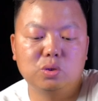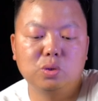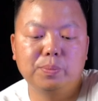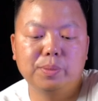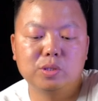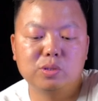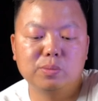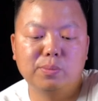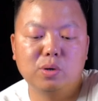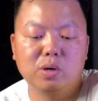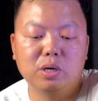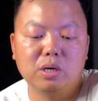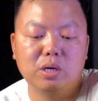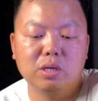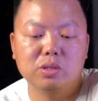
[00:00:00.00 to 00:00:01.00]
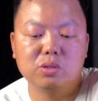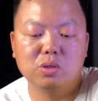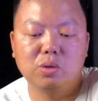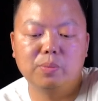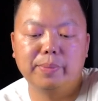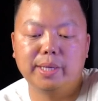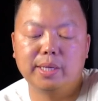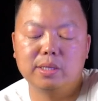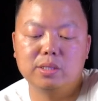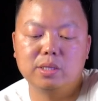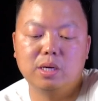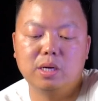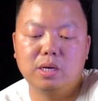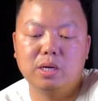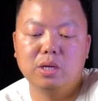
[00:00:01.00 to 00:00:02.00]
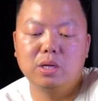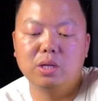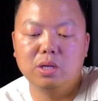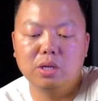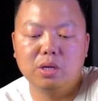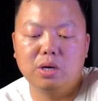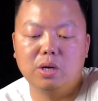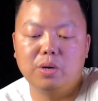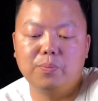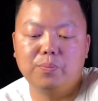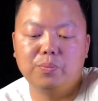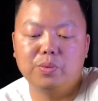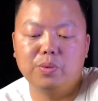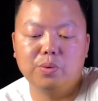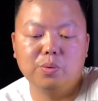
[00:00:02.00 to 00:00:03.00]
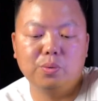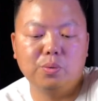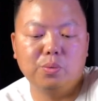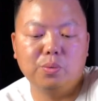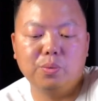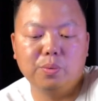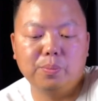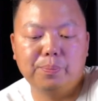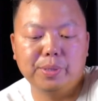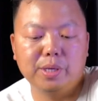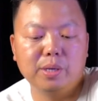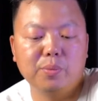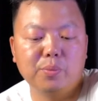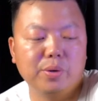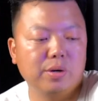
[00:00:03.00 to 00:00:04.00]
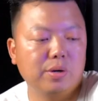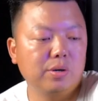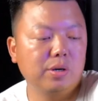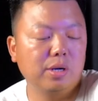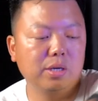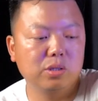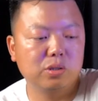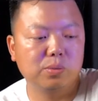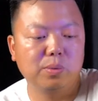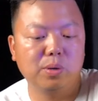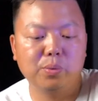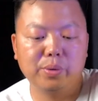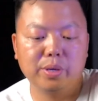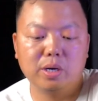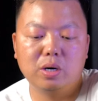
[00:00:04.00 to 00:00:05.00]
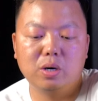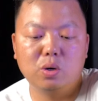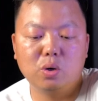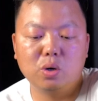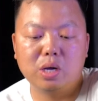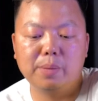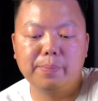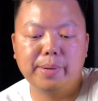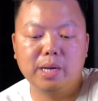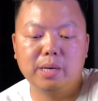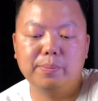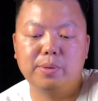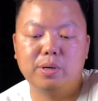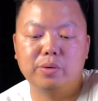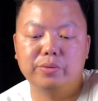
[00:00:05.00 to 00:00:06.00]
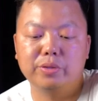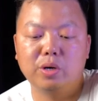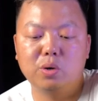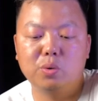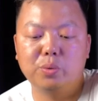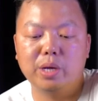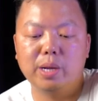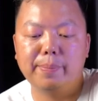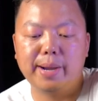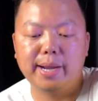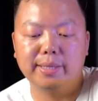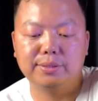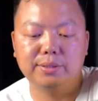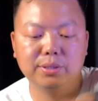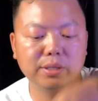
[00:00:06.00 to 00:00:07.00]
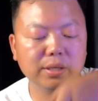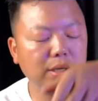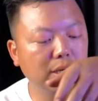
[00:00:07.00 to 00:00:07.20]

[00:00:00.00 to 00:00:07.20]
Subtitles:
to be smaller. So make the big wheel and small wheel all compatible, no wheel bite.